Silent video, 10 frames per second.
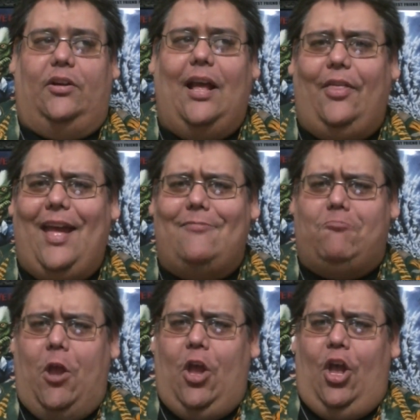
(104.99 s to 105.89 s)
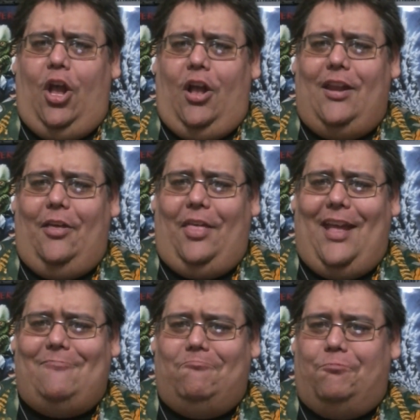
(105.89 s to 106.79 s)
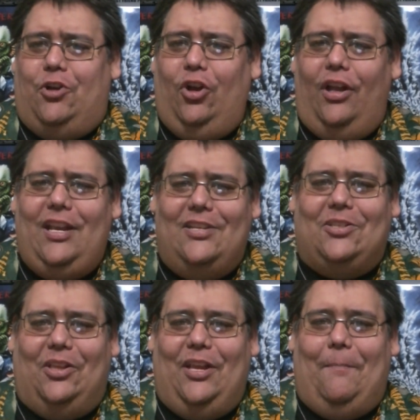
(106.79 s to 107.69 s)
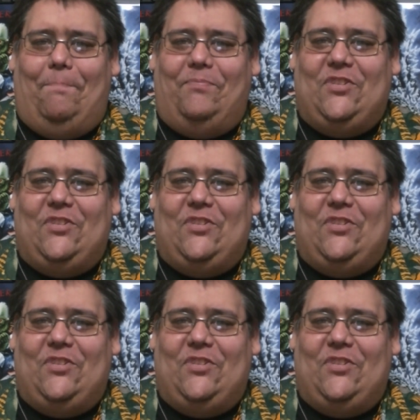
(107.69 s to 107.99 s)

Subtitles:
Now that could easily